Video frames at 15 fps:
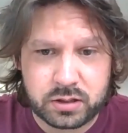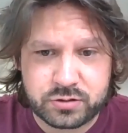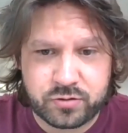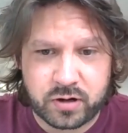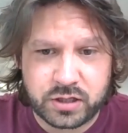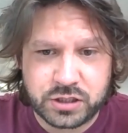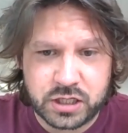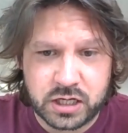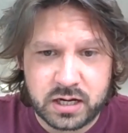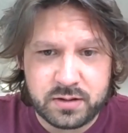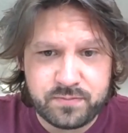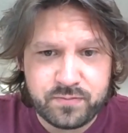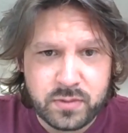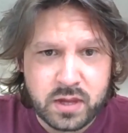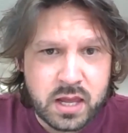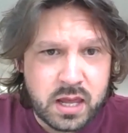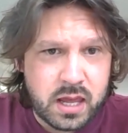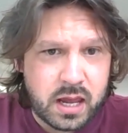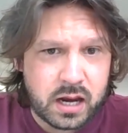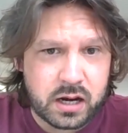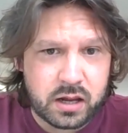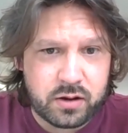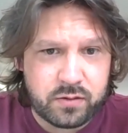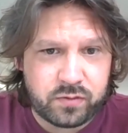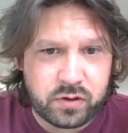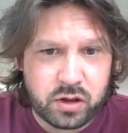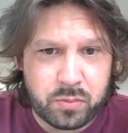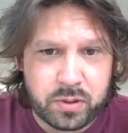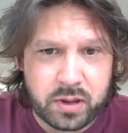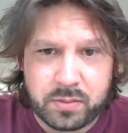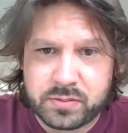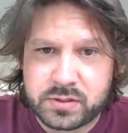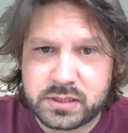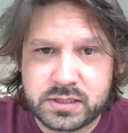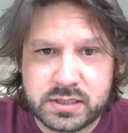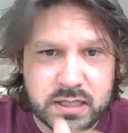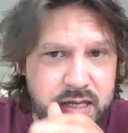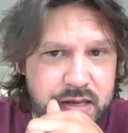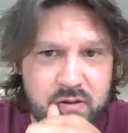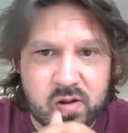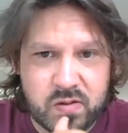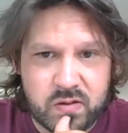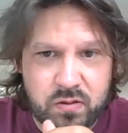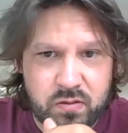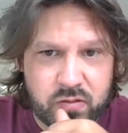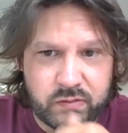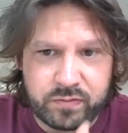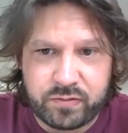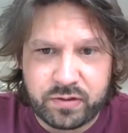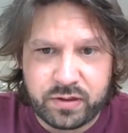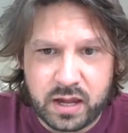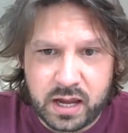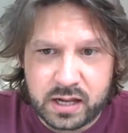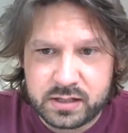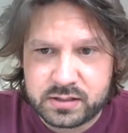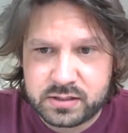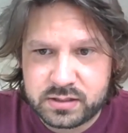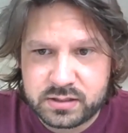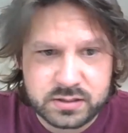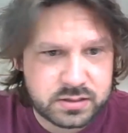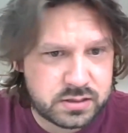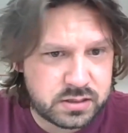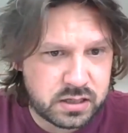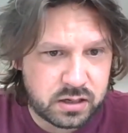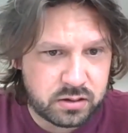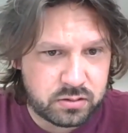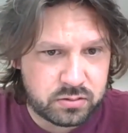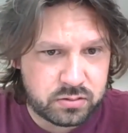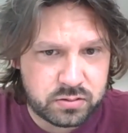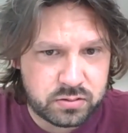screen share and hopefully you'll be able to see all of that.